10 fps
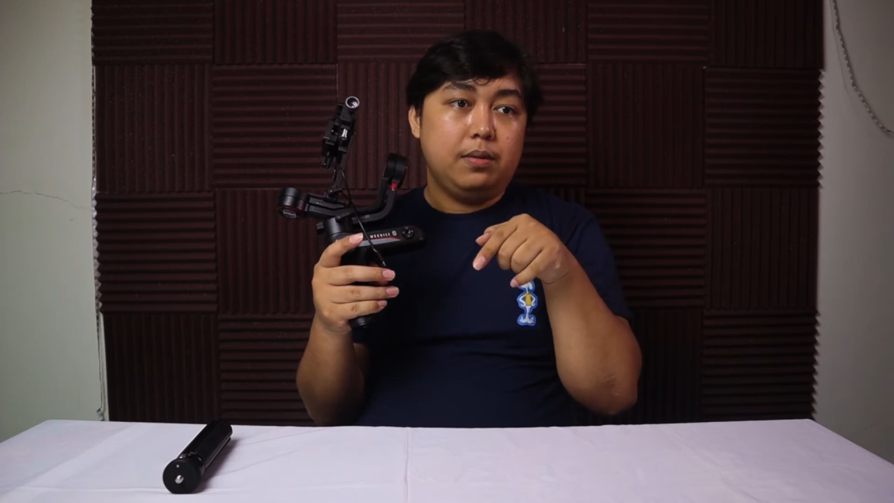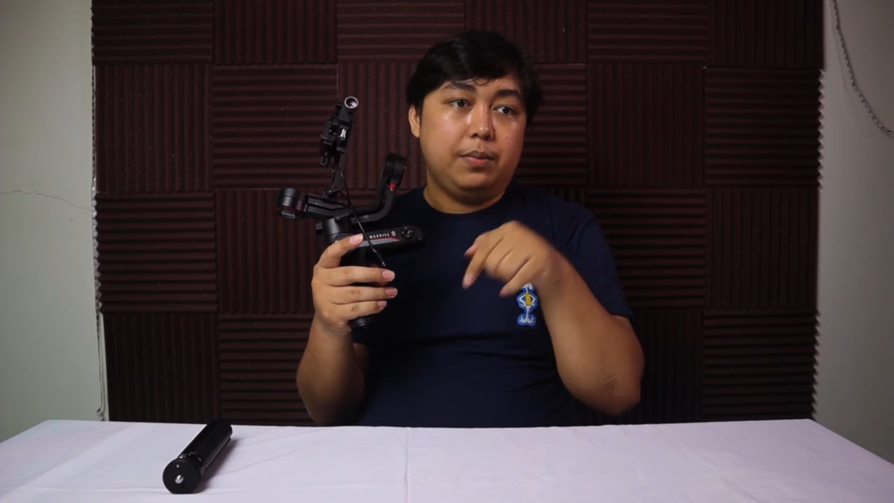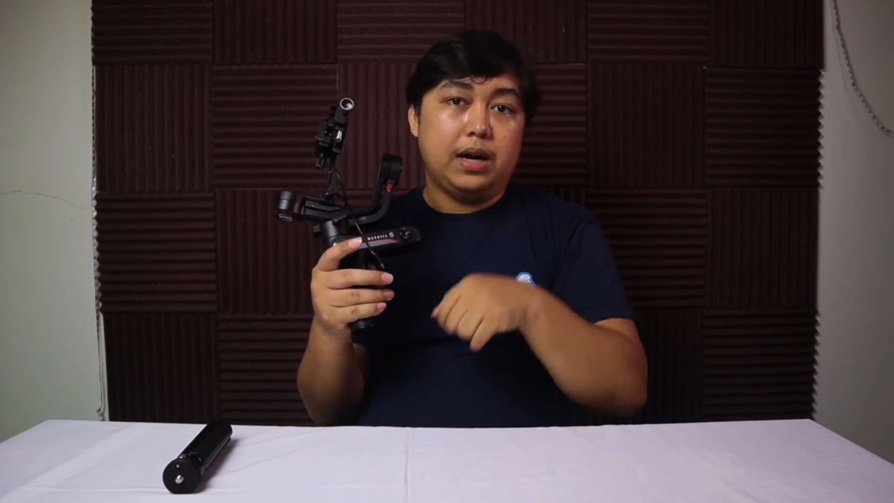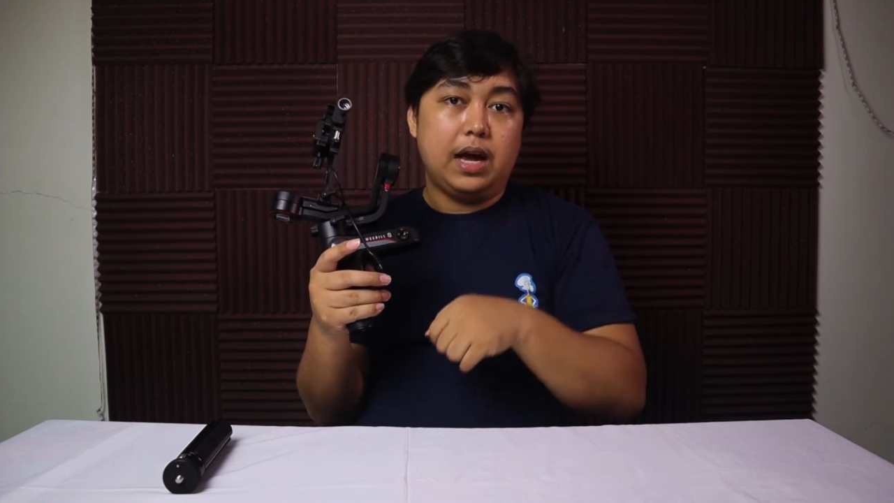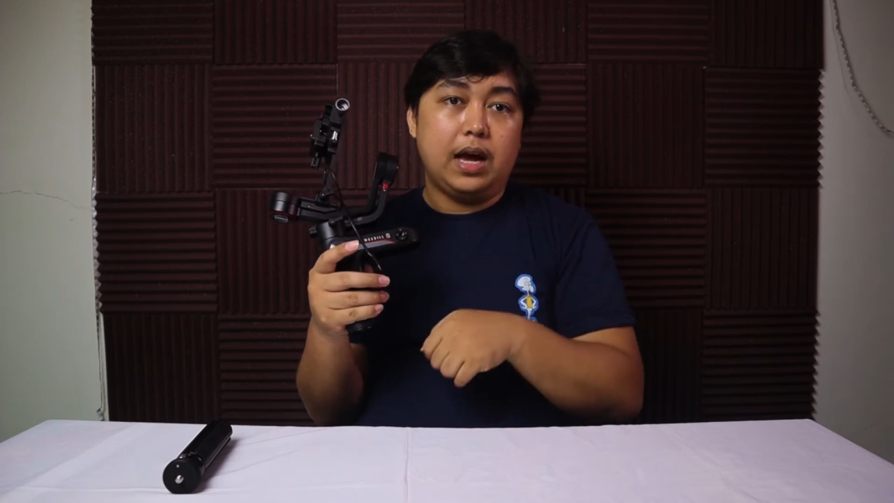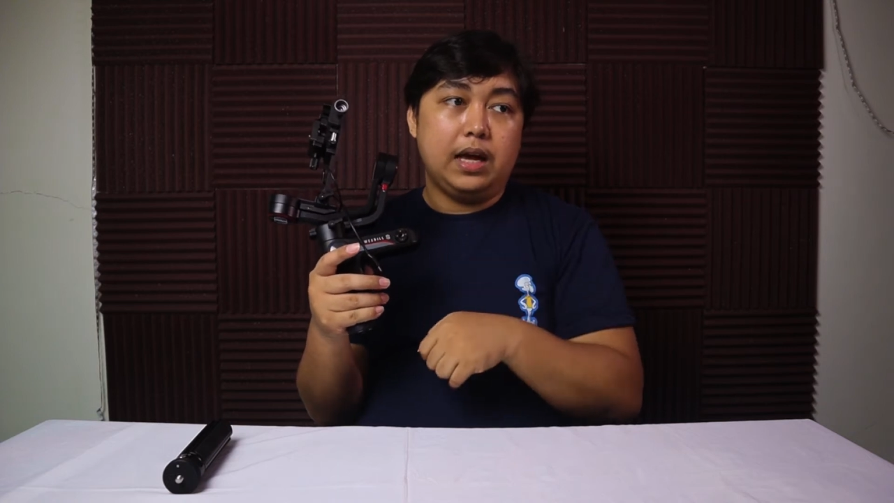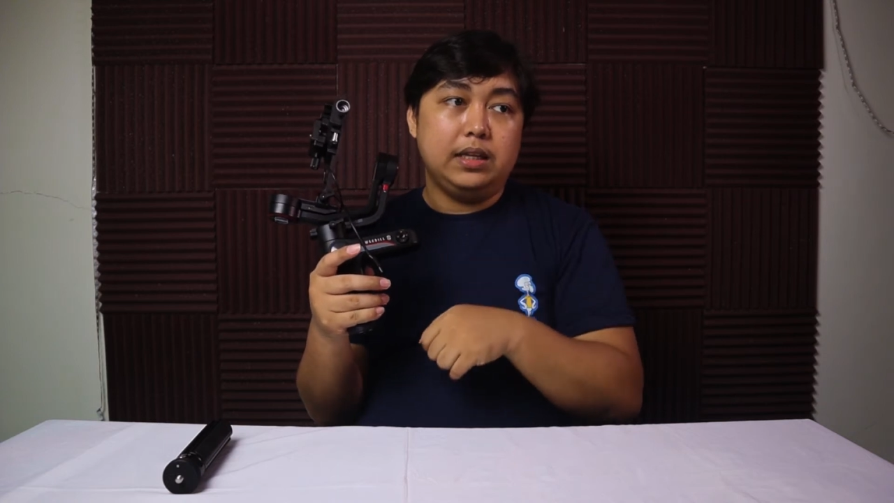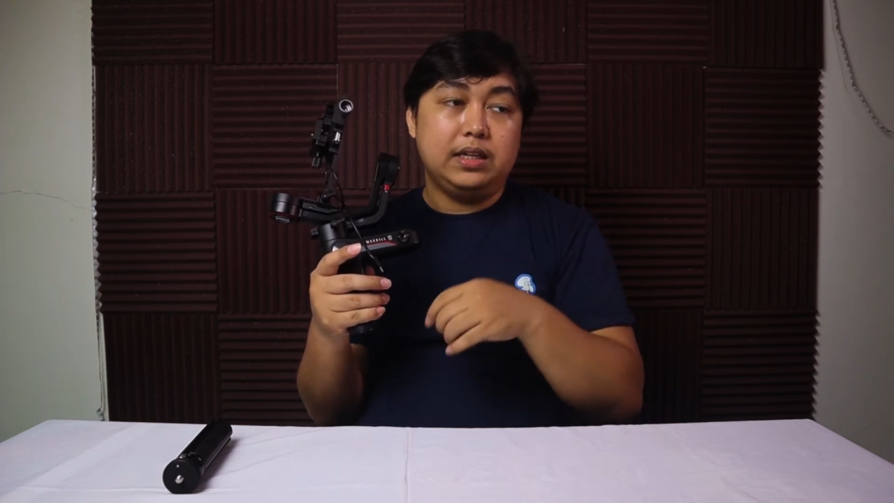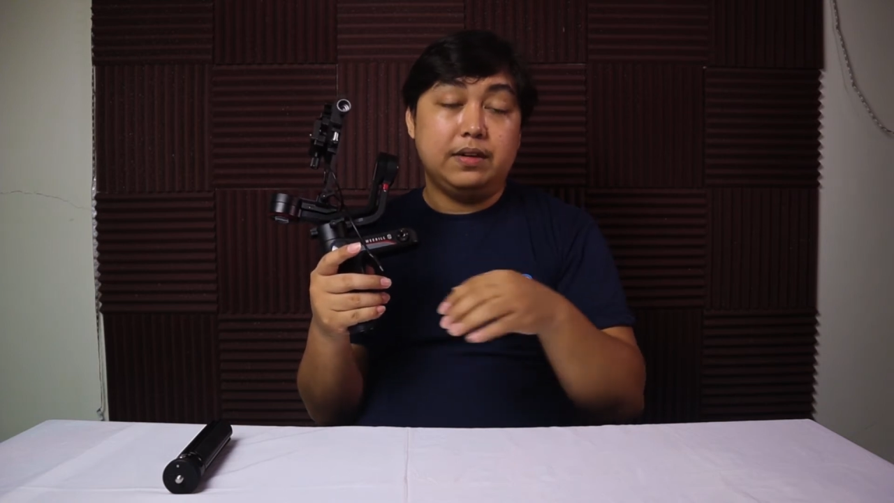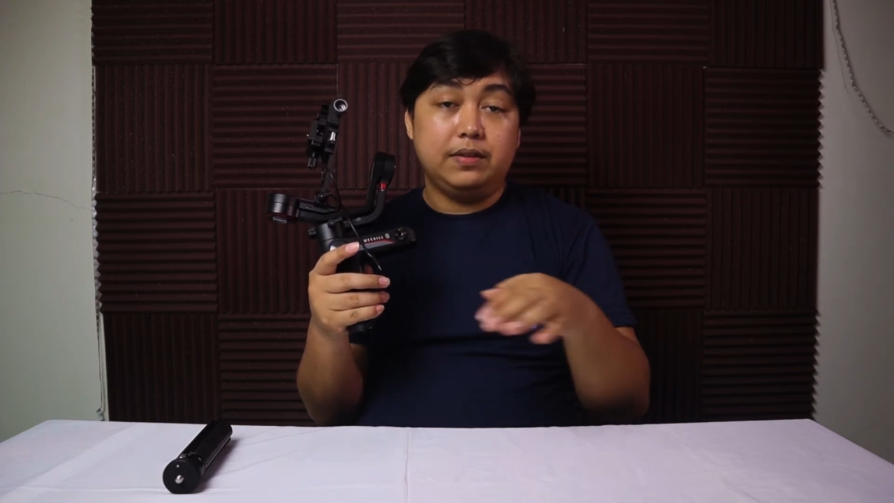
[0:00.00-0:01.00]
but I
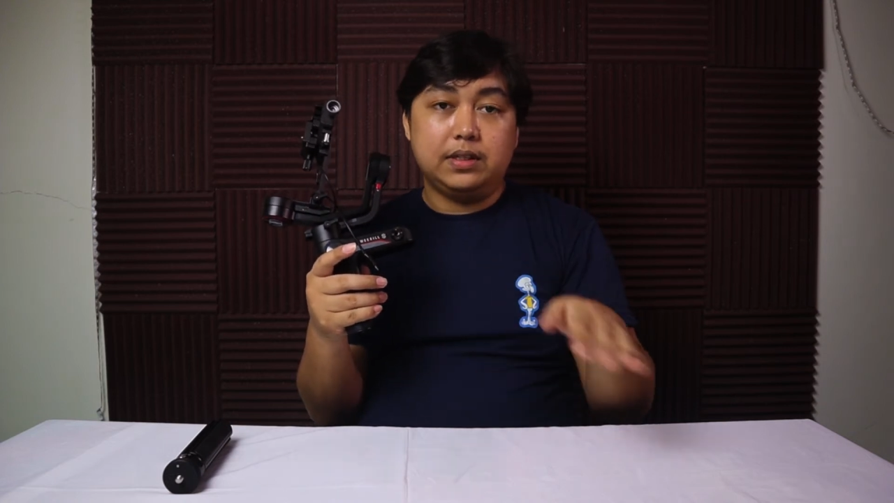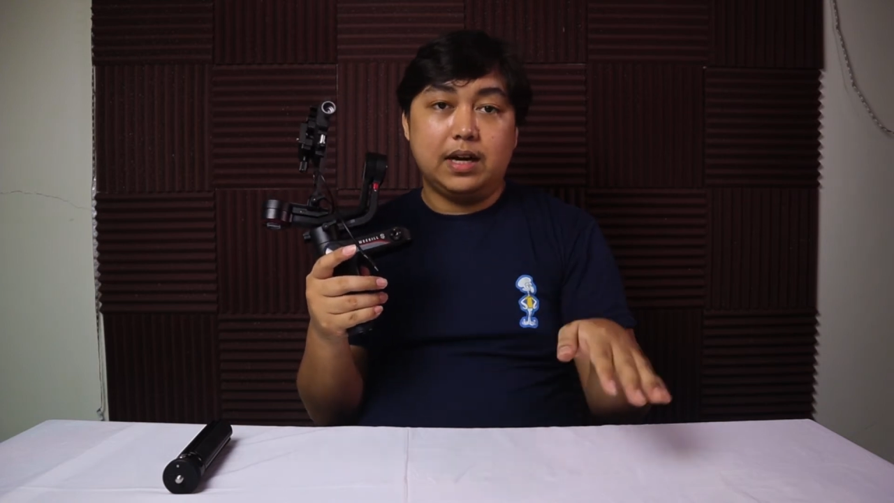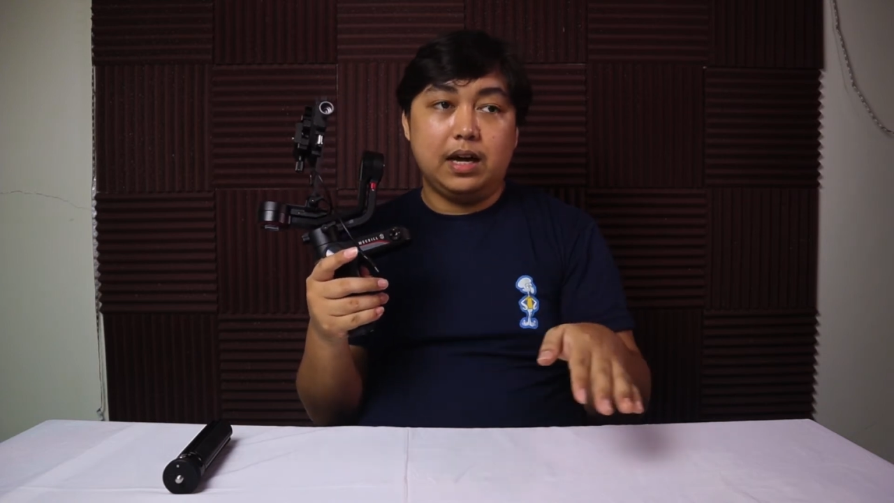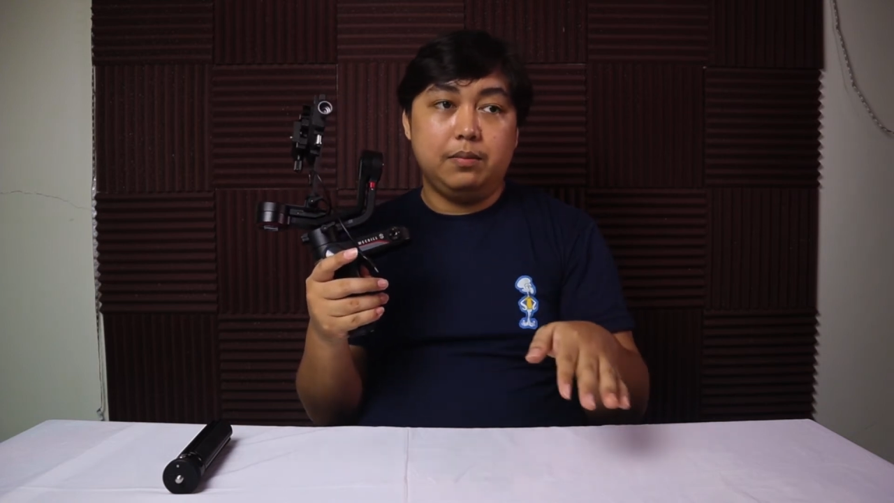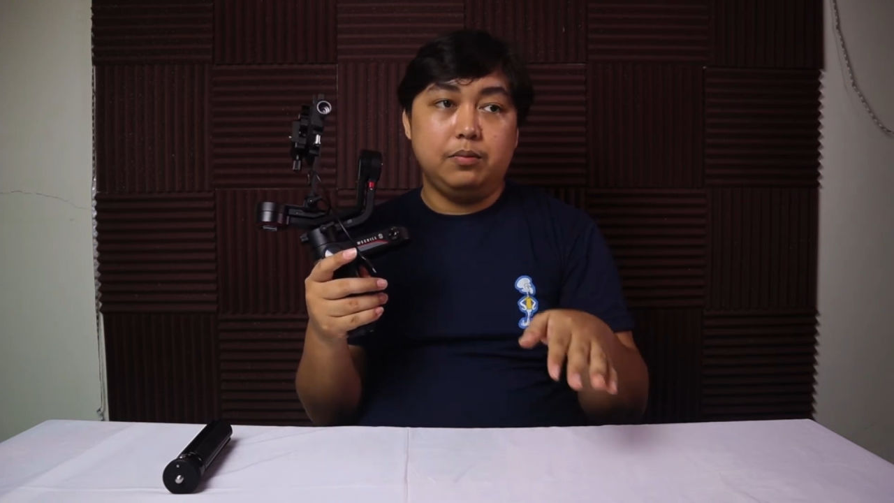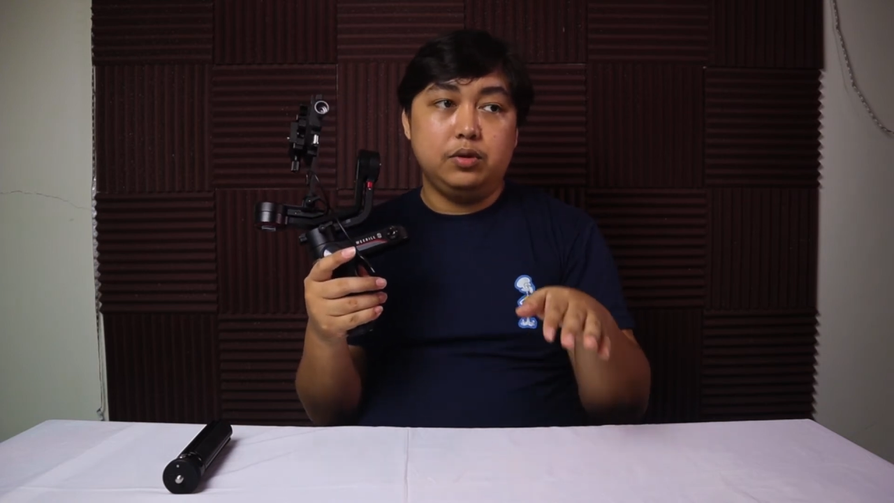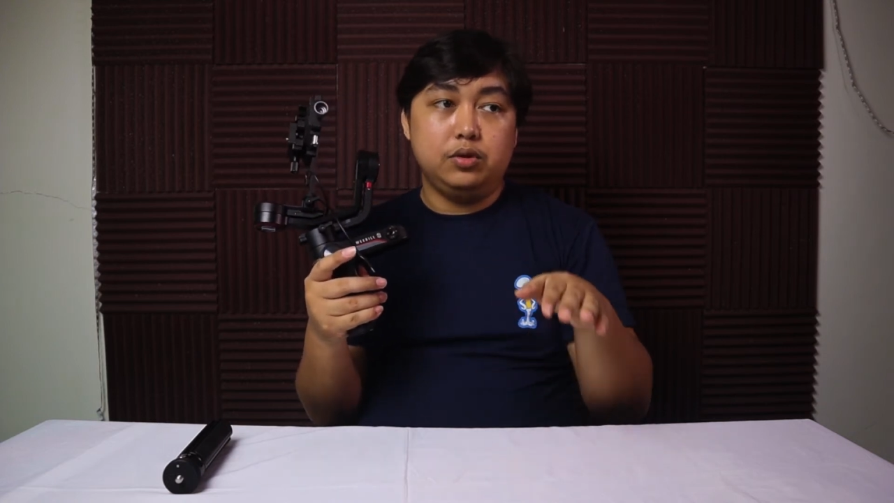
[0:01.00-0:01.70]
didn't have the time